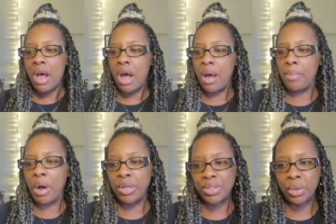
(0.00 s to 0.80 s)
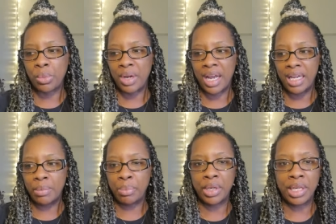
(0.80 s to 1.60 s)
Um, also, what I
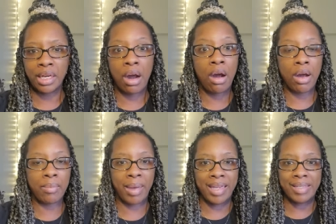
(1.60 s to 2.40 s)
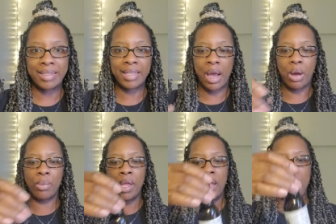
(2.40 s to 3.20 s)
am putting on my
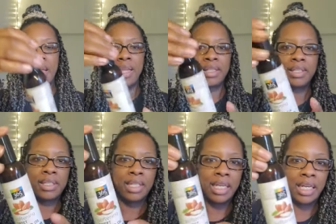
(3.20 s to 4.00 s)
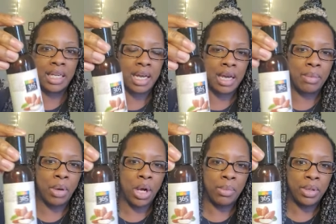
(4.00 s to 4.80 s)
scalp is the um,
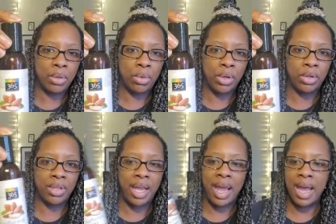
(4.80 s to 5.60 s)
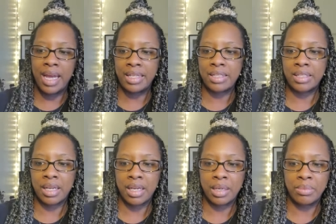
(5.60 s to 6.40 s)
almond oil that has
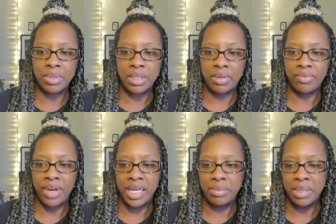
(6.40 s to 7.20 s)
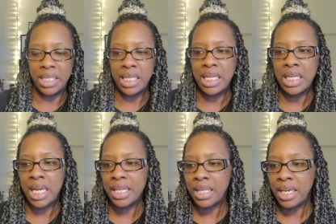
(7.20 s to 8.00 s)
um, some vitamin E
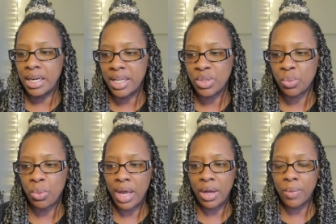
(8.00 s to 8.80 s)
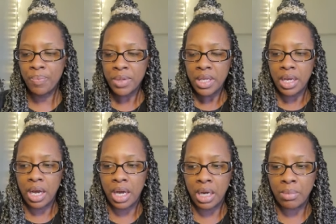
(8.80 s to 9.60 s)
in there as well.
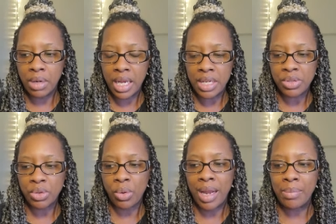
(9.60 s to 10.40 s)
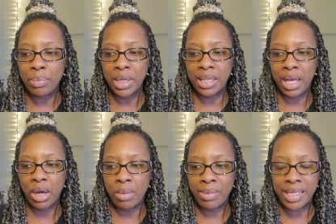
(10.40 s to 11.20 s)
Um, and so I'm putting that
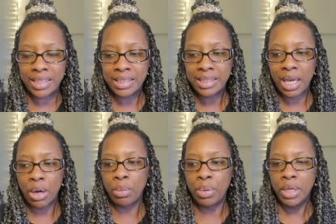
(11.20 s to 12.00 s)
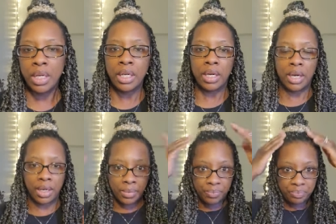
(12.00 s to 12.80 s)
on my scalp
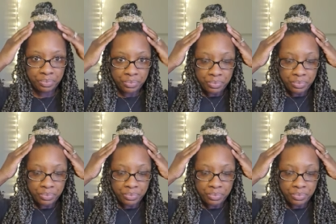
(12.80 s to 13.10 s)
um,